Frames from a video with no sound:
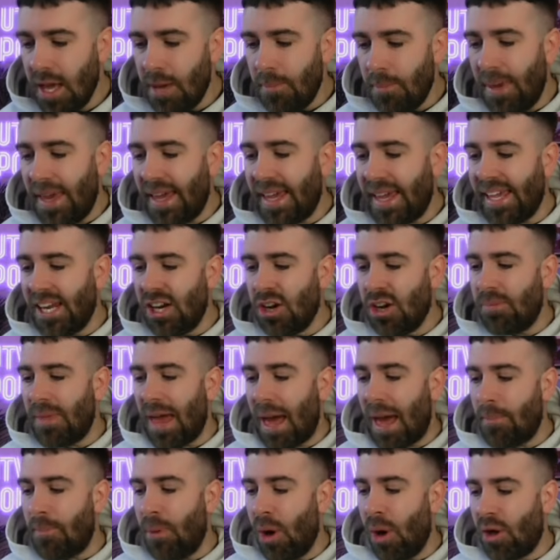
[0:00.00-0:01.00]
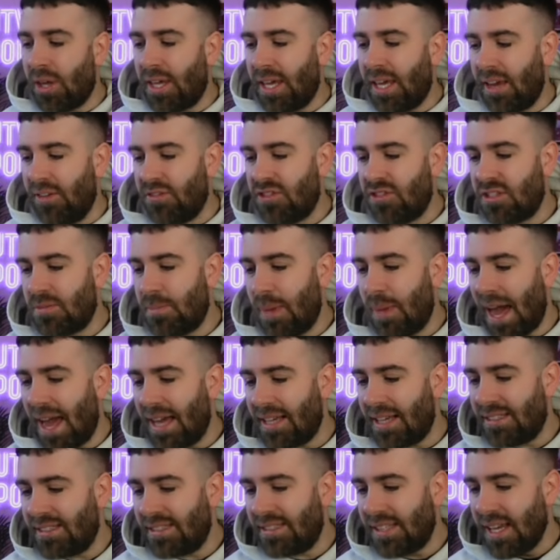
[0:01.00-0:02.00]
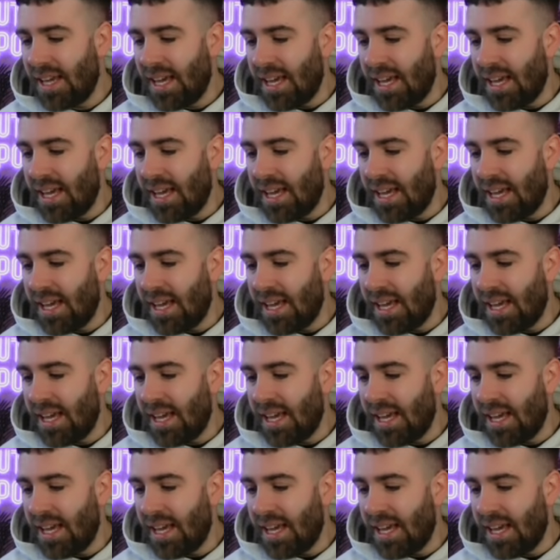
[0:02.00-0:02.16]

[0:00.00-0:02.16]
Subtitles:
Picking up that pocket of space,